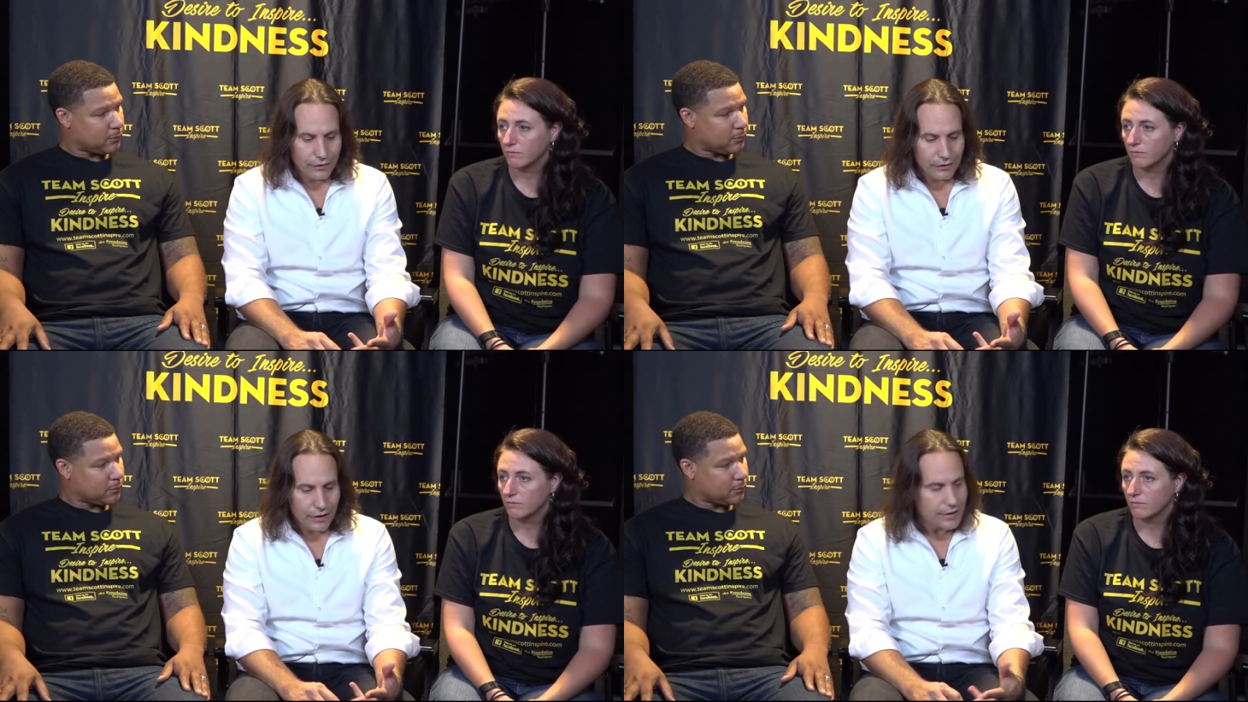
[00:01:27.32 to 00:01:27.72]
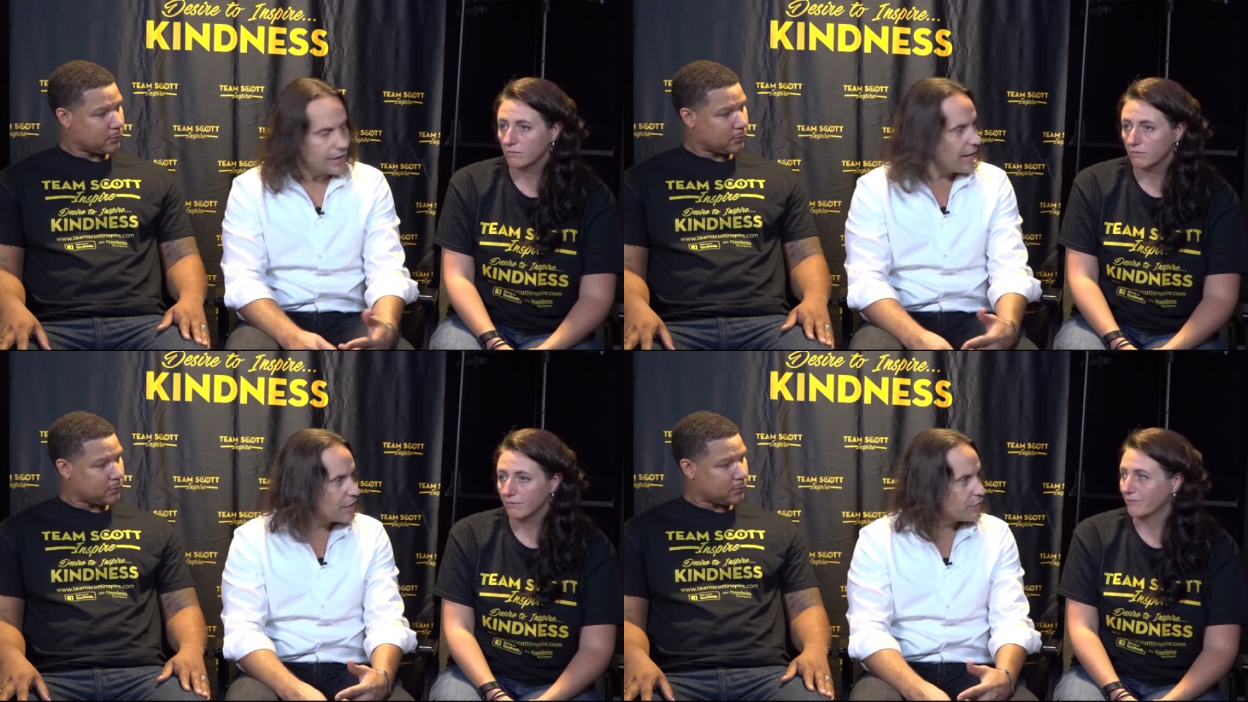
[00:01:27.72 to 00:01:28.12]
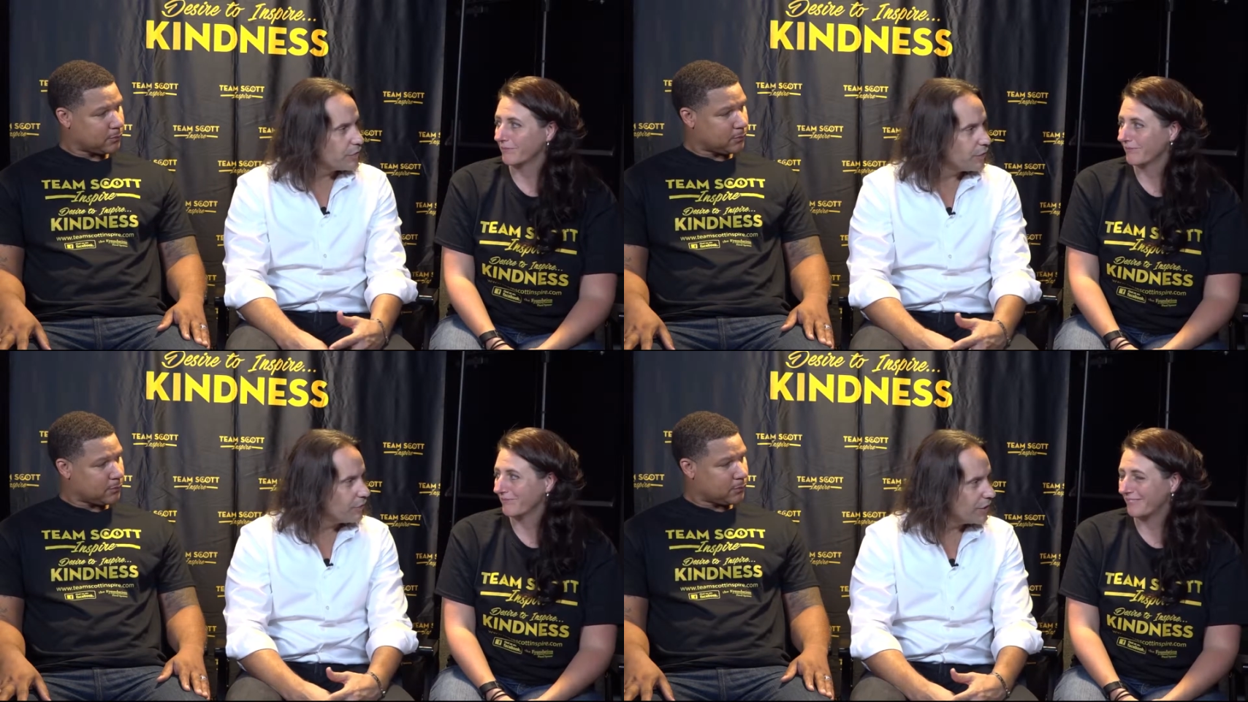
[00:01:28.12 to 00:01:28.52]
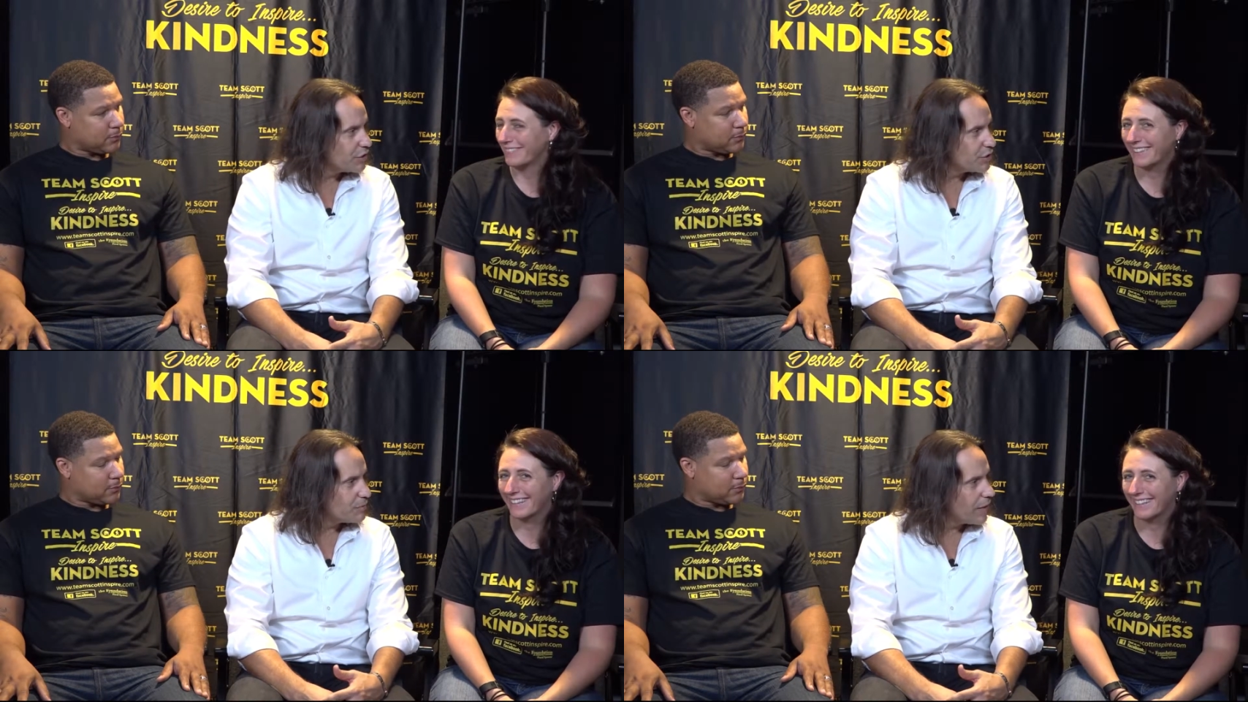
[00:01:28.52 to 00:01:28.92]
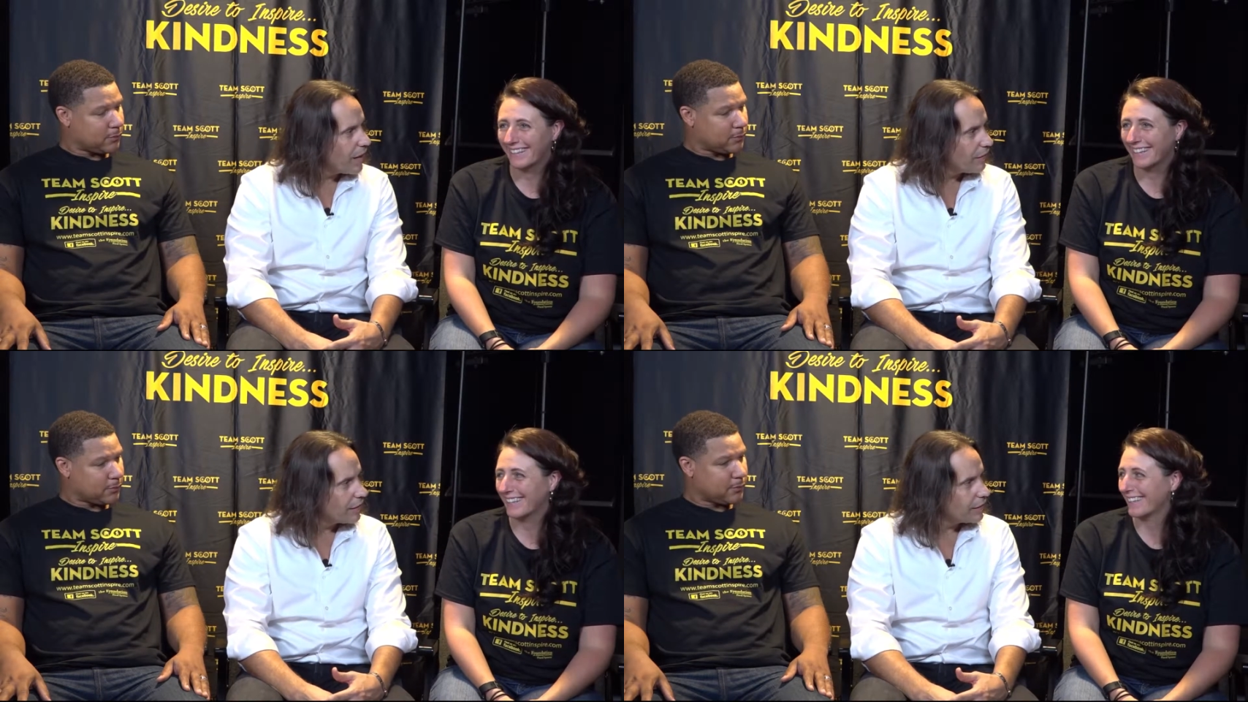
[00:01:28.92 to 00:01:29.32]
Speaker 1: like to ask for donations, but
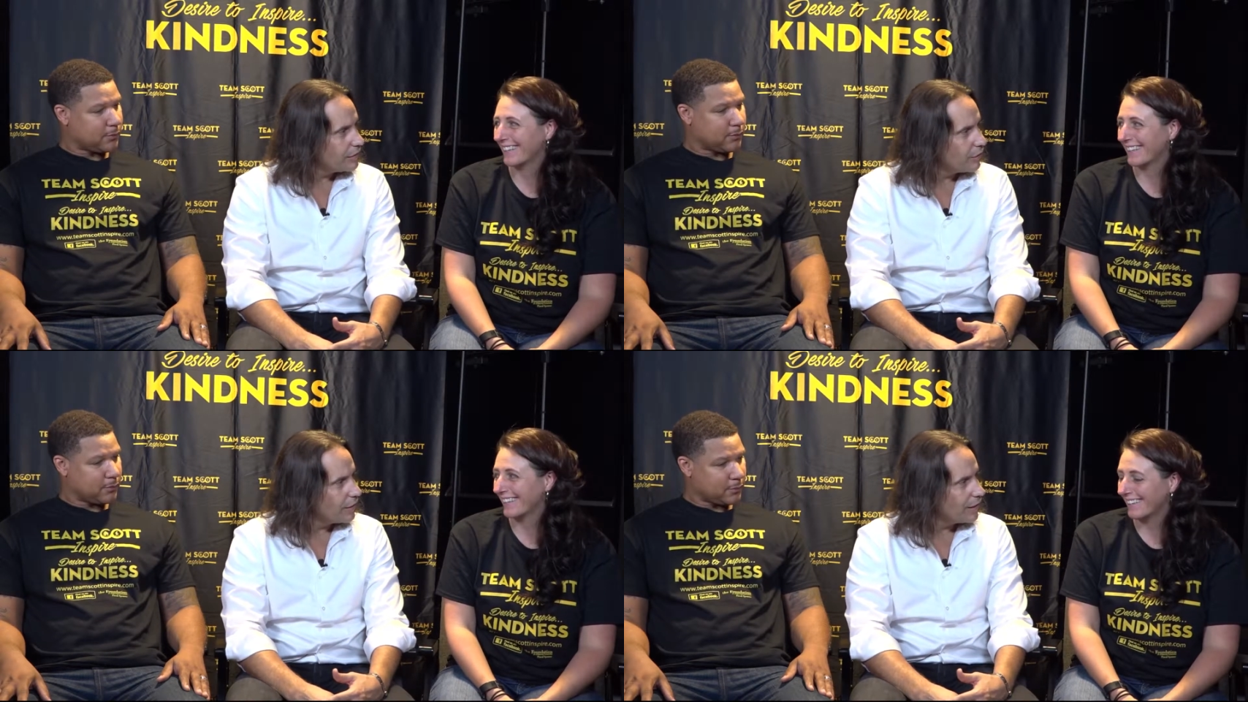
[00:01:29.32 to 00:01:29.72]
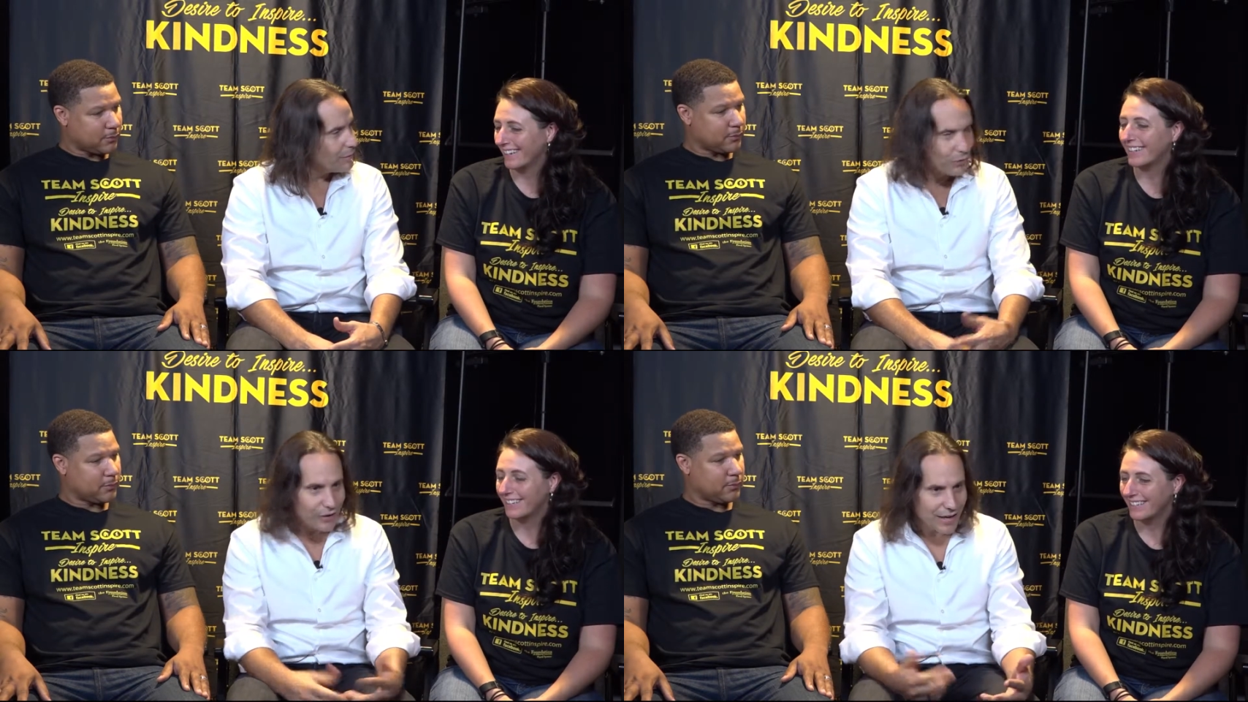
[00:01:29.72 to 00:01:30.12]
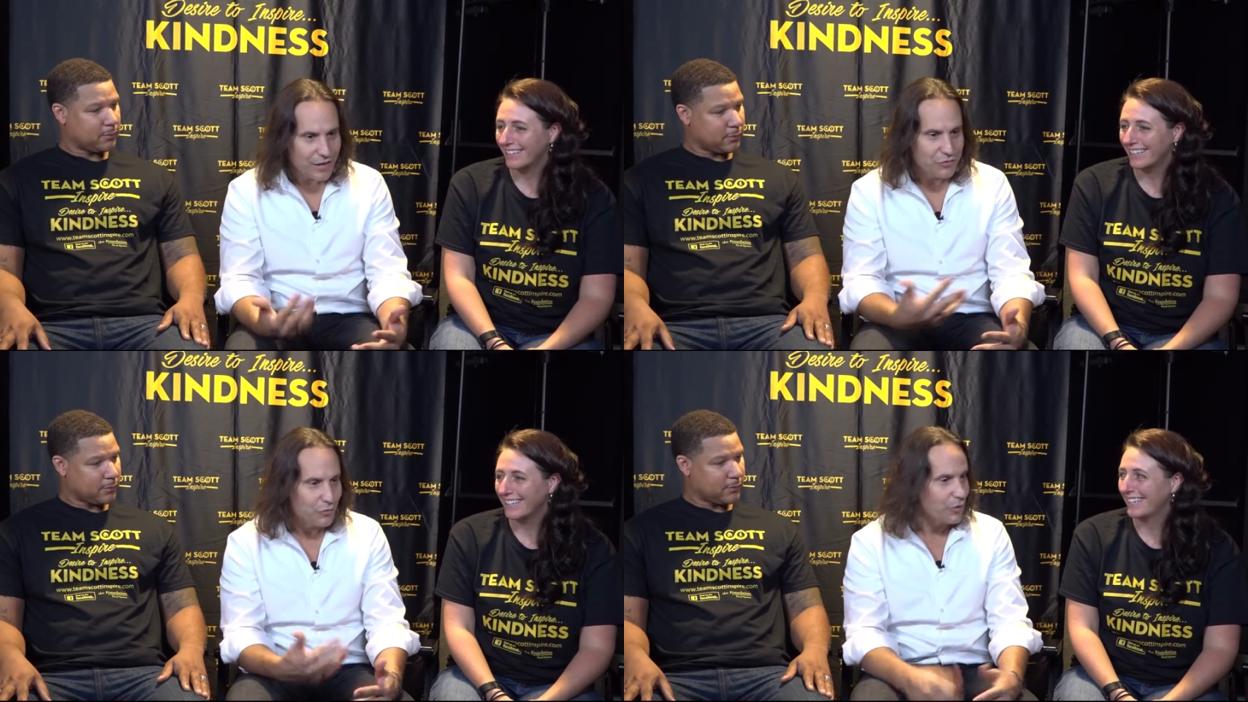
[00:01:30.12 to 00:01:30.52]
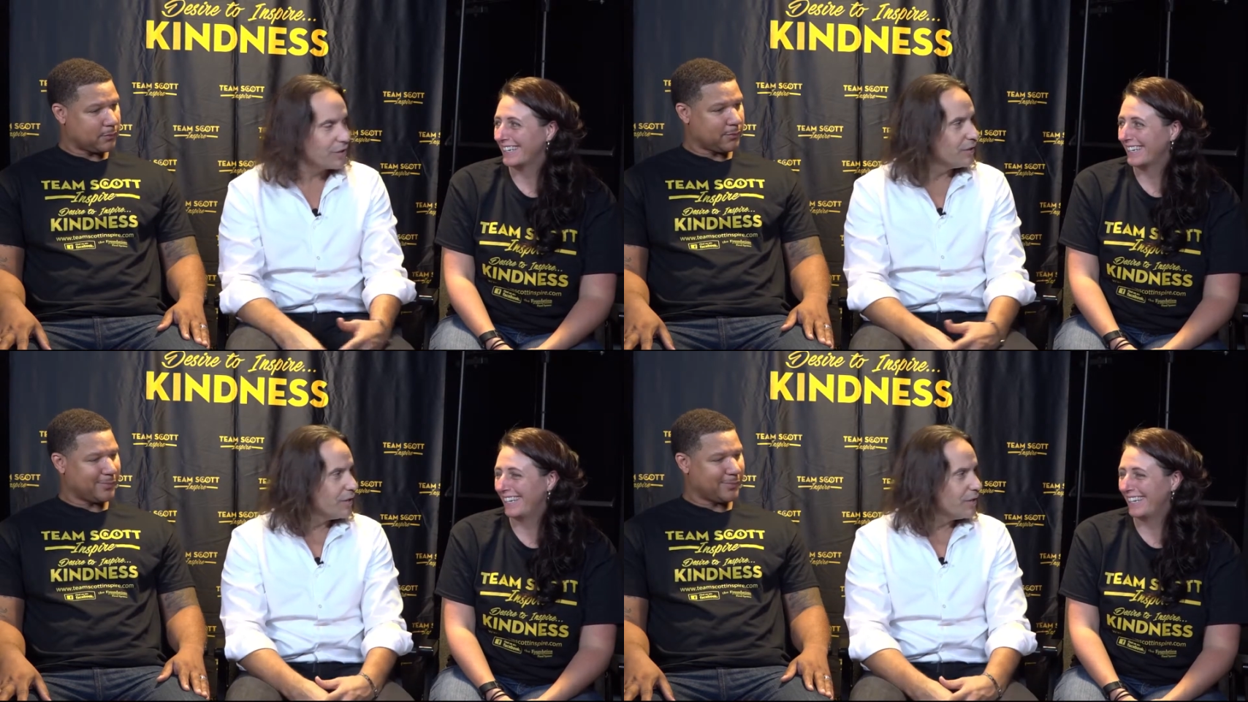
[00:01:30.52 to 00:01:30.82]
how they can donate, I'm going to ask for you